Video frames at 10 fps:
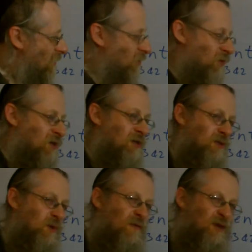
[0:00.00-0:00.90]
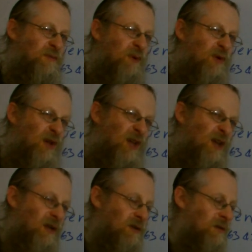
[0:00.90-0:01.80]
The question is whether He spoke
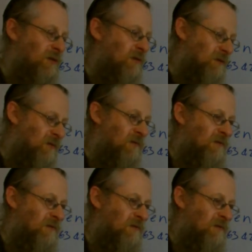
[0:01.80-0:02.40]
English, because